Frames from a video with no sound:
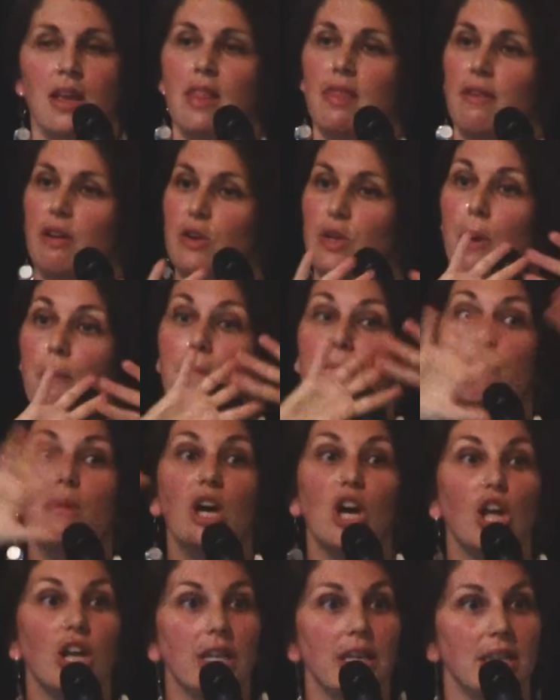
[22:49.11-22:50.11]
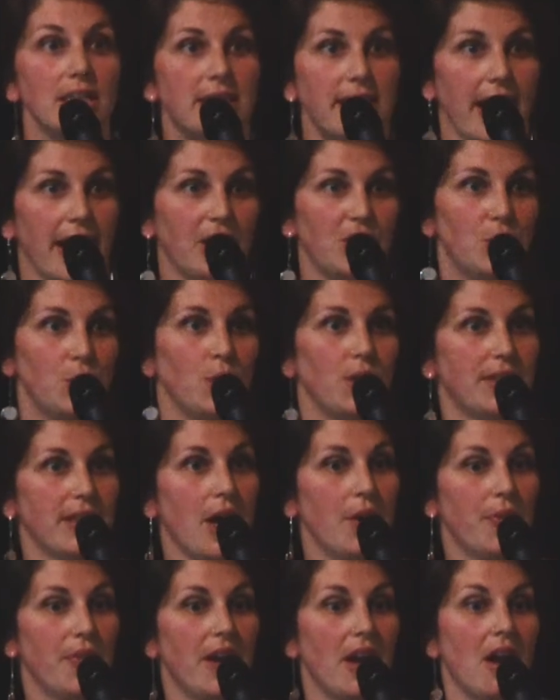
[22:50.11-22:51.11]
There are a million tech tools
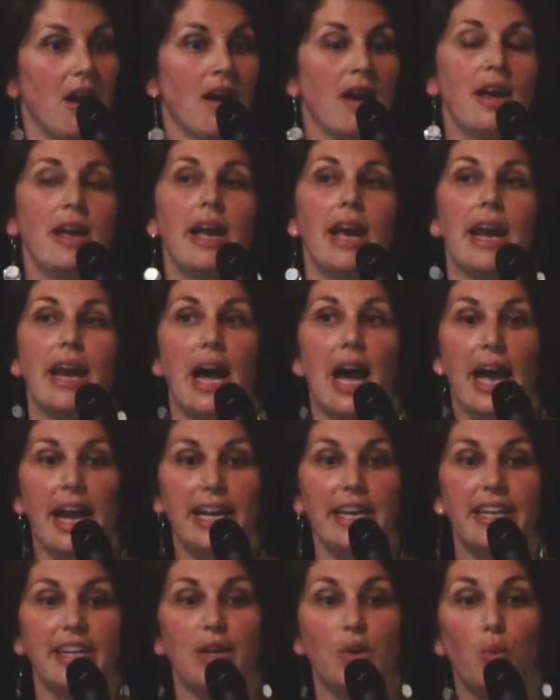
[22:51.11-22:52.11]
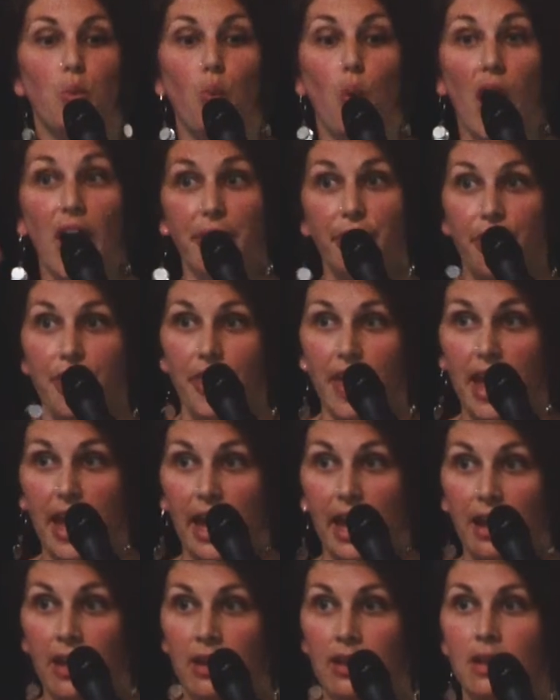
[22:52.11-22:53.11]
out there, and I needed one
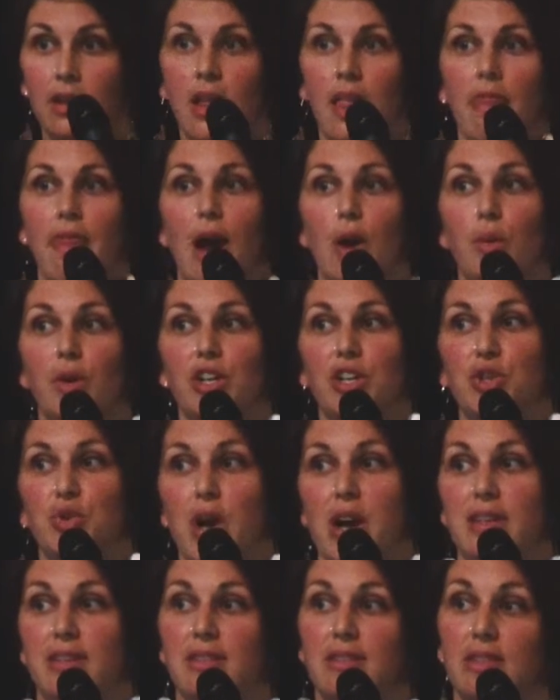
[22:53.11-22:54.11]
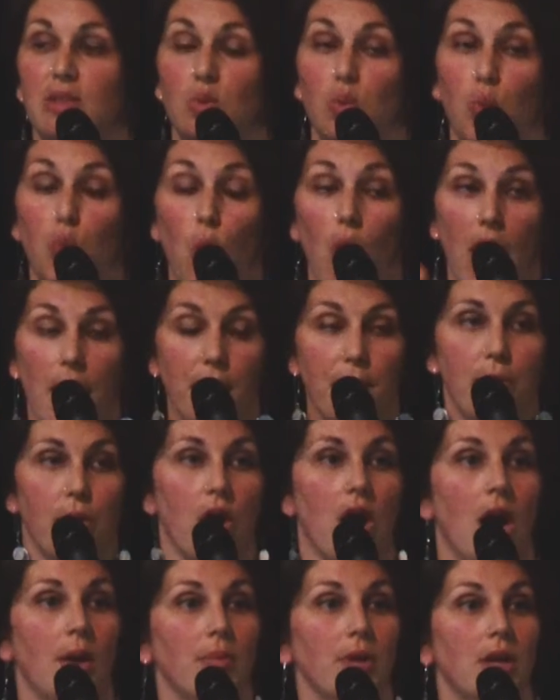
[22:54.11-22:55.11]
thing that would address this one
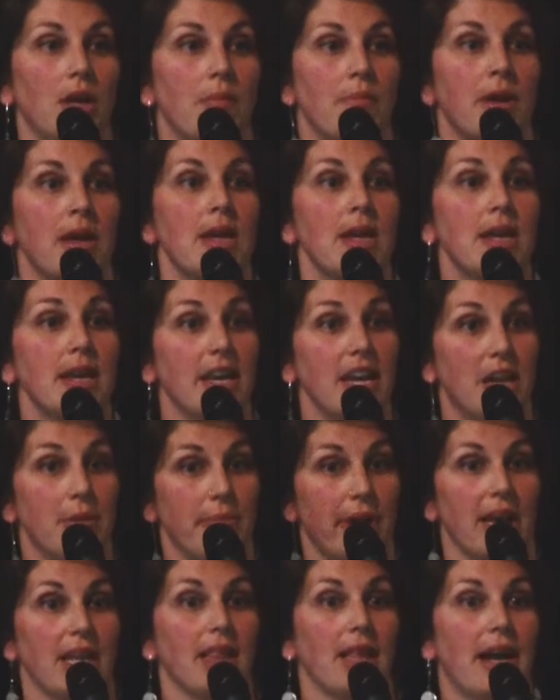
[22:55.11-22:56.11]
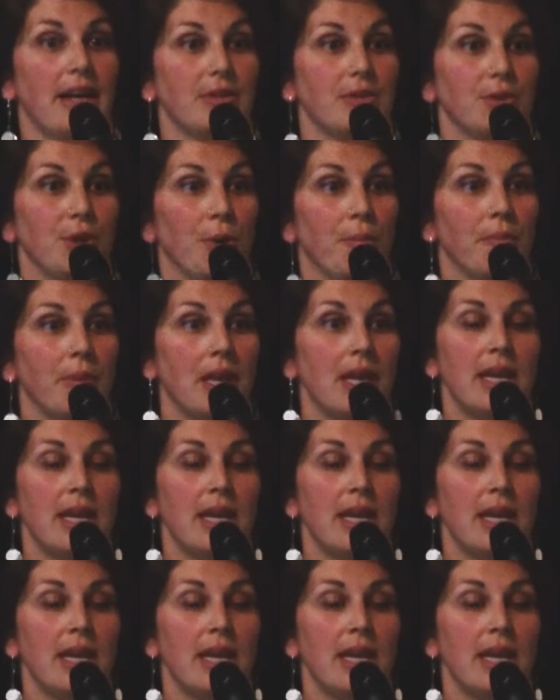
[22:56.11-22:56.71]
problem in my classroom.